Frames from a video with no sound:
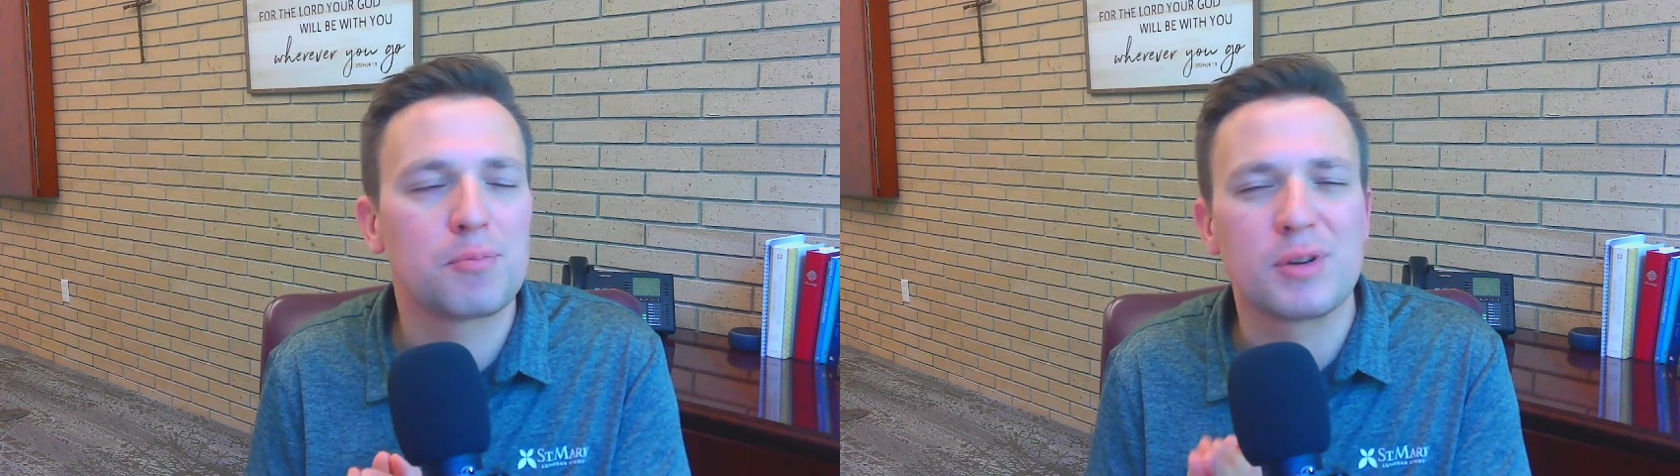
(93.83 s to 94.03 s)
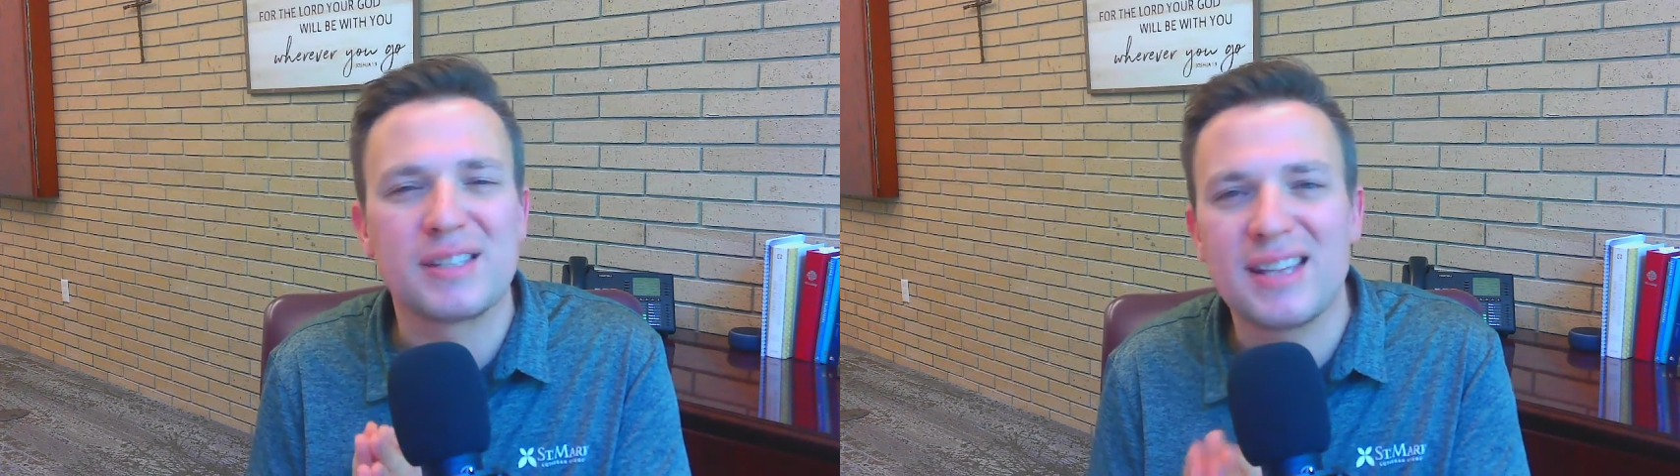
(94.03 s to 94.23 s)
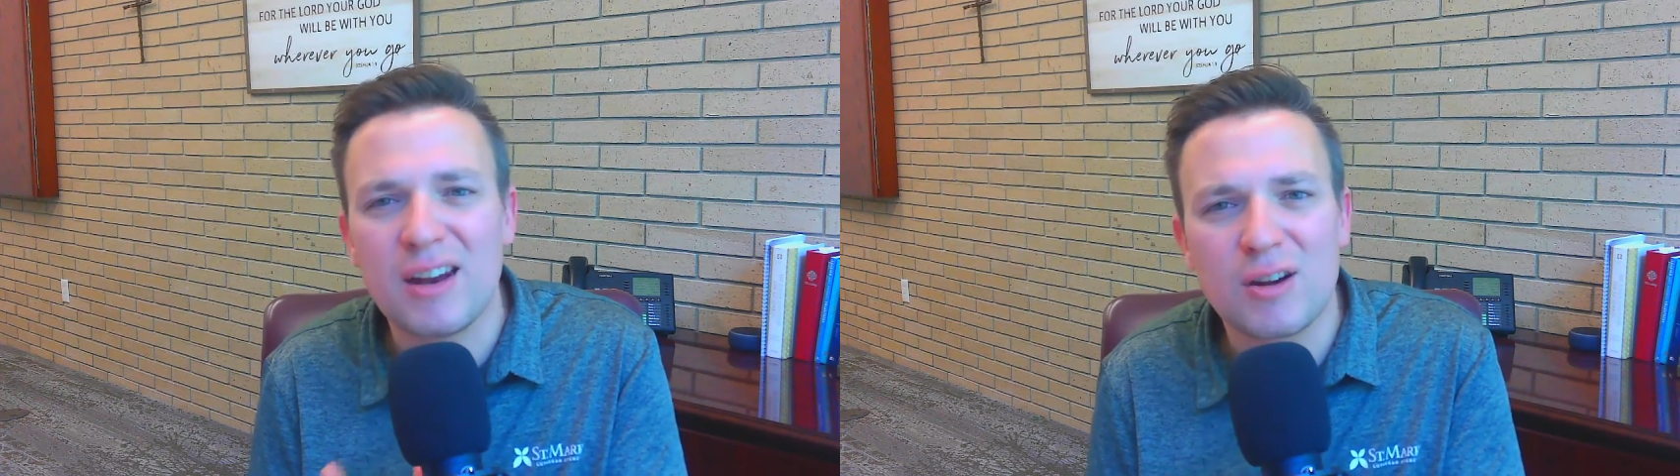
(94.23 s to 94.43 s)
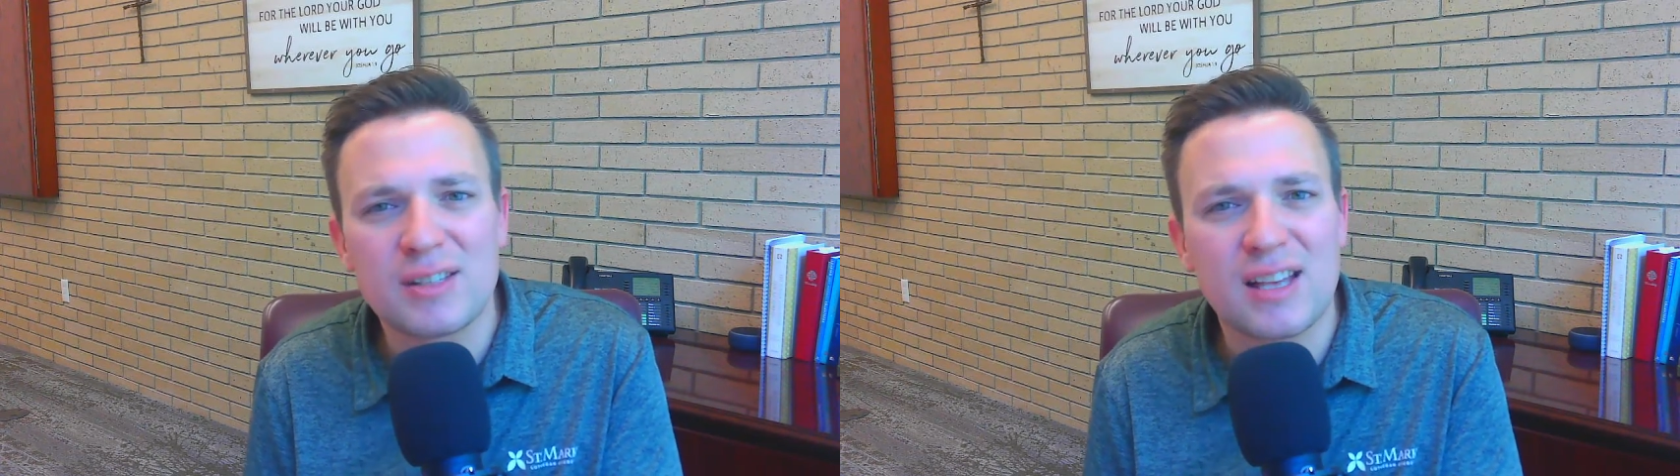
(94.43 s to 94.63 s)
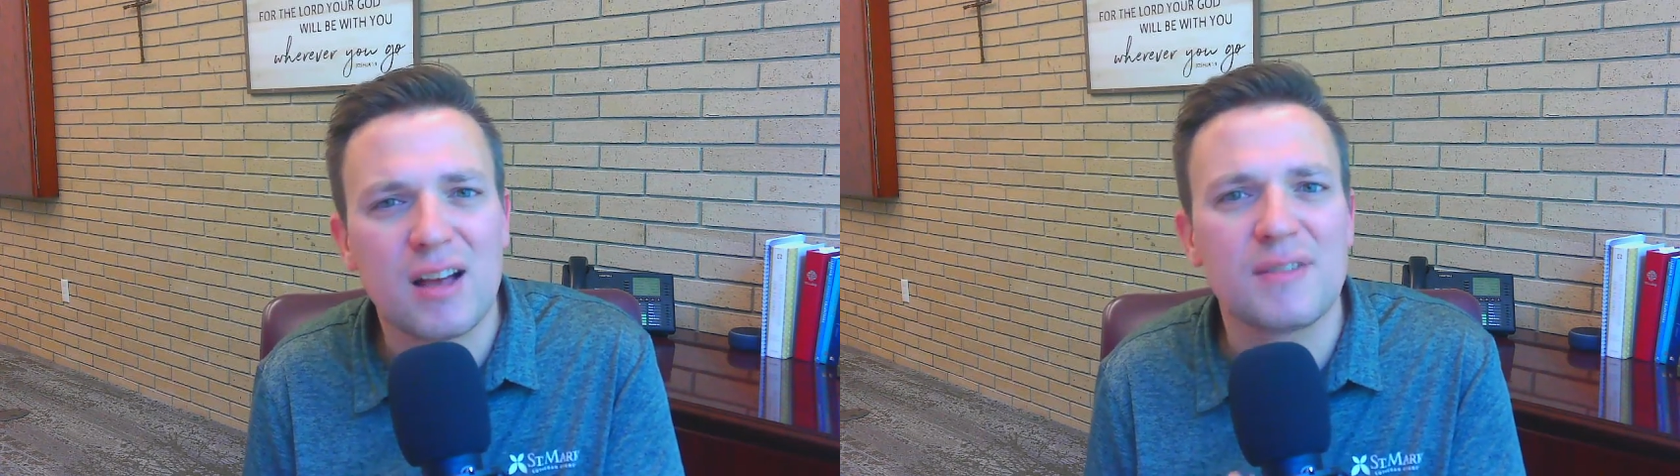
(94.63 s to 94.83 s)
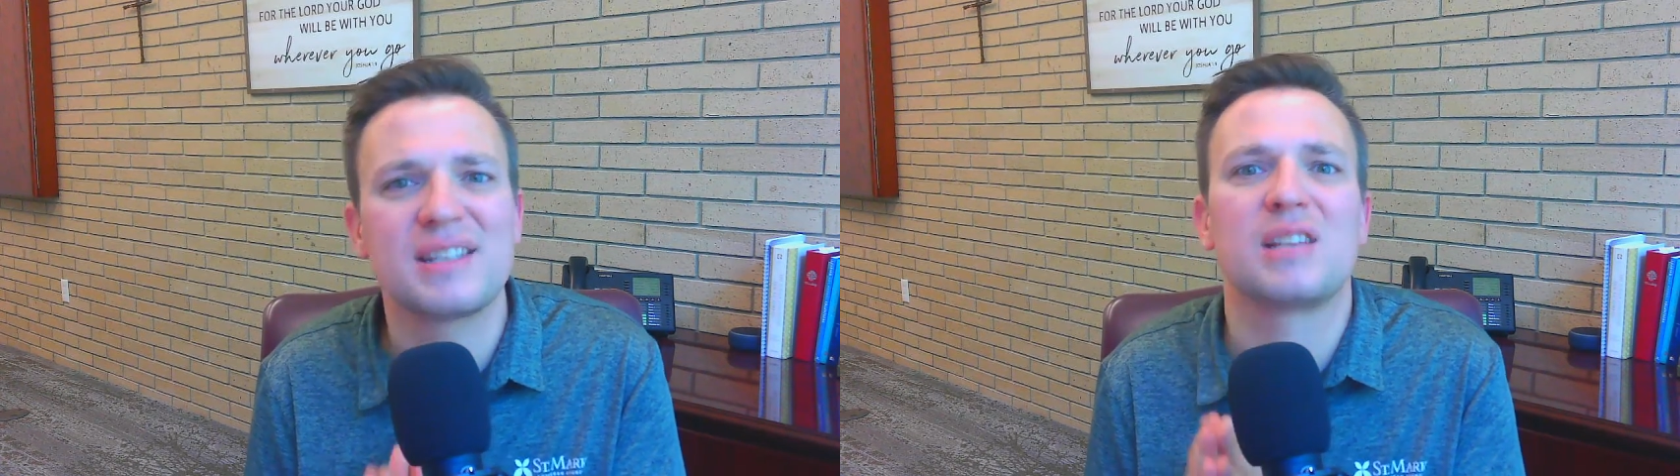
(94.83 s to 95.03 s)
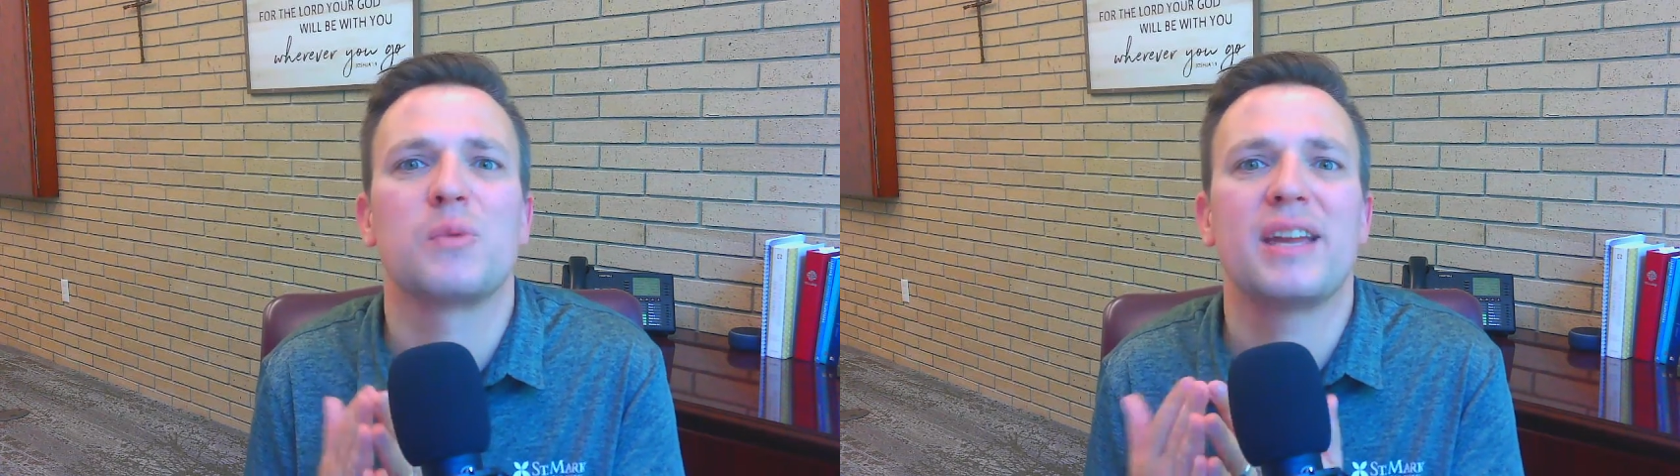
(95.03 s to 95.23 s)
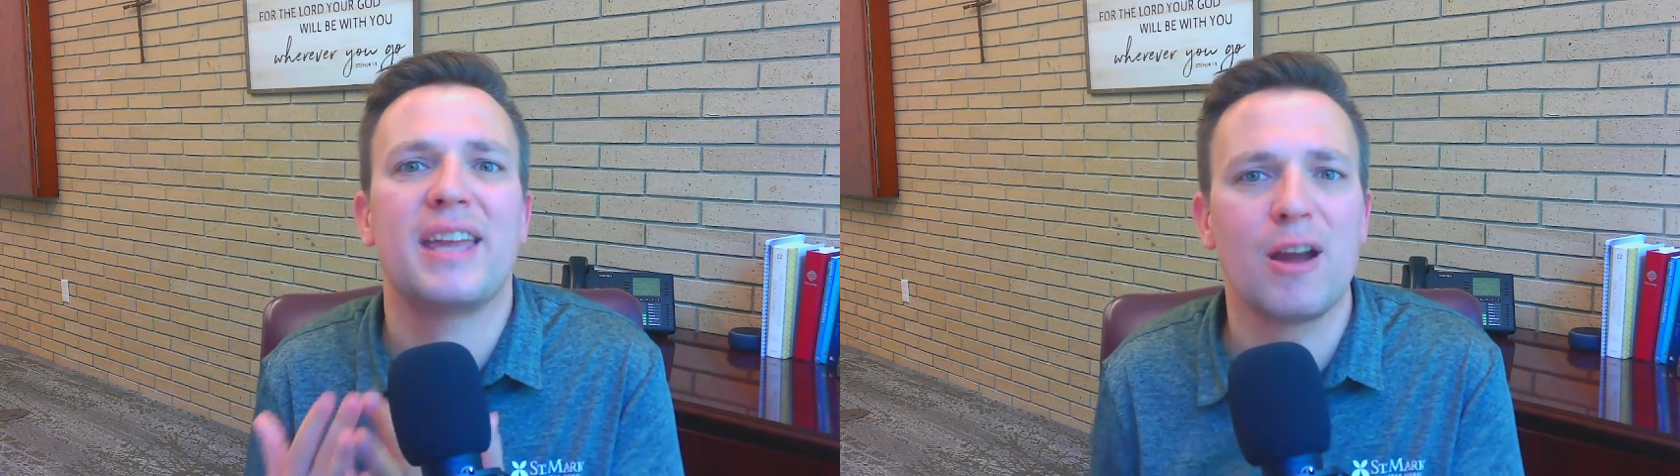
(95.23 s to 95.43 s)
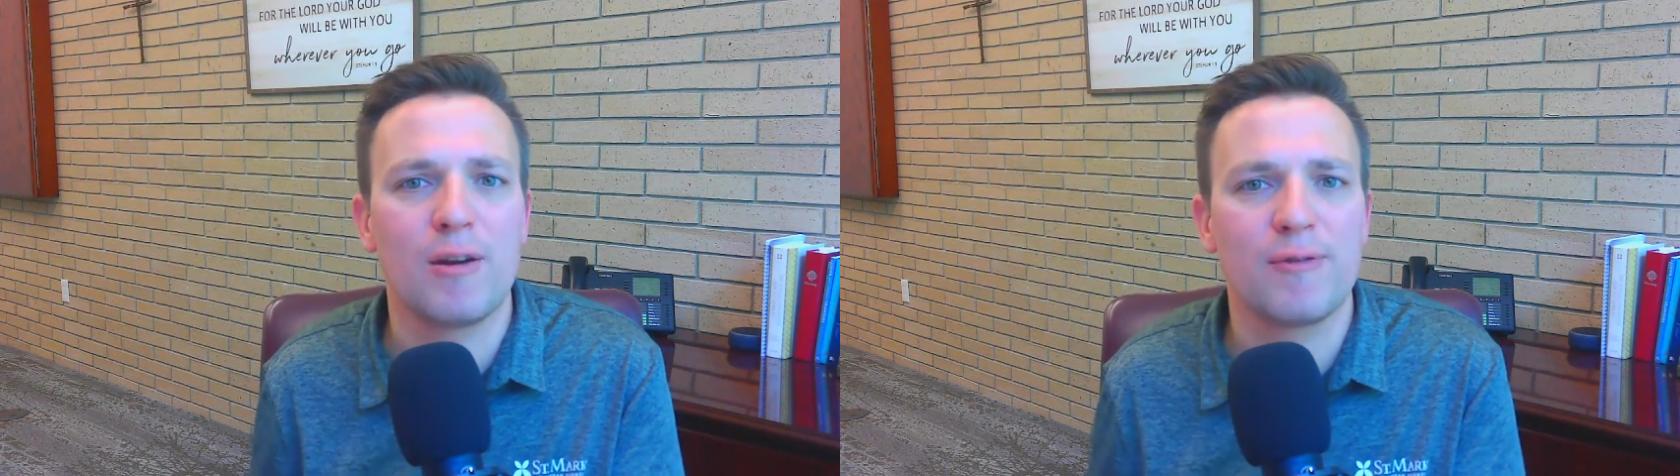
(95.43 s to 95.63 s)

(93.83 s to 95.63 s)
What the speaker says: present ourselves, as we care